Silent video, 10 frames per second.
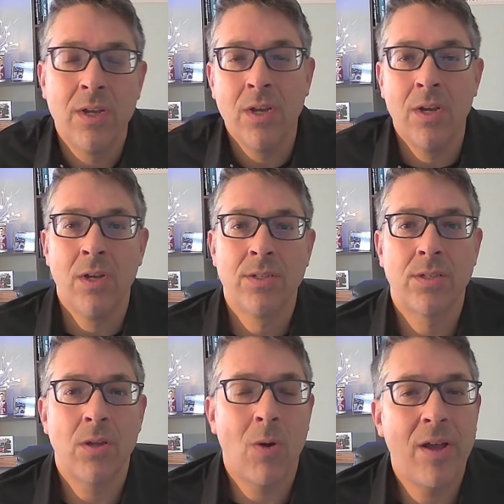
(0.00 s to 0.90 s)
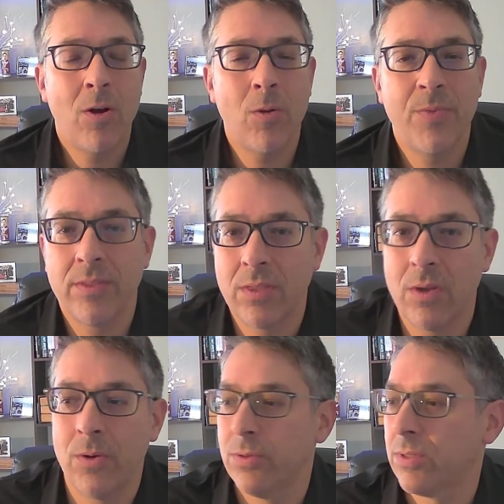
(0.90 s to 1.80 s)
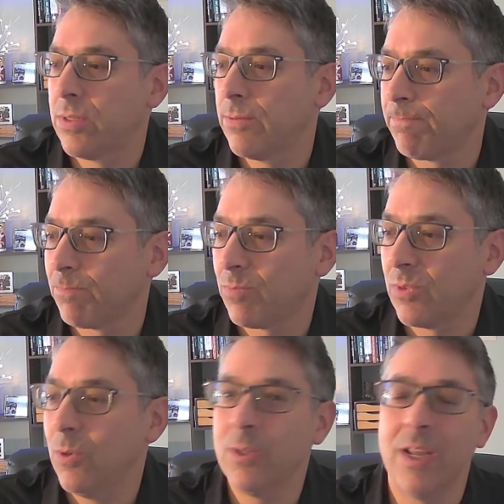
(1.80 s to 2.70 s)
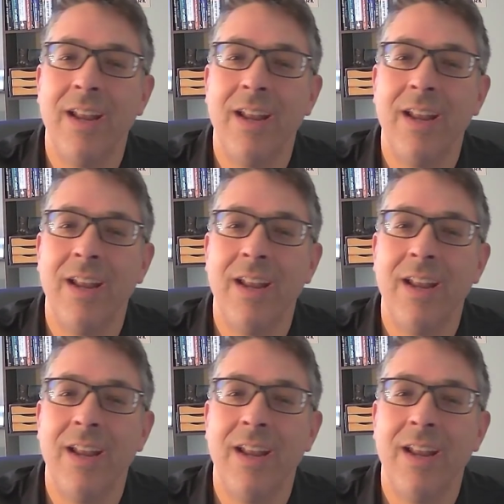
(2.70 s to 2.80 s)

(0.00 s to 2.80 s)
So I hope that those, hold on,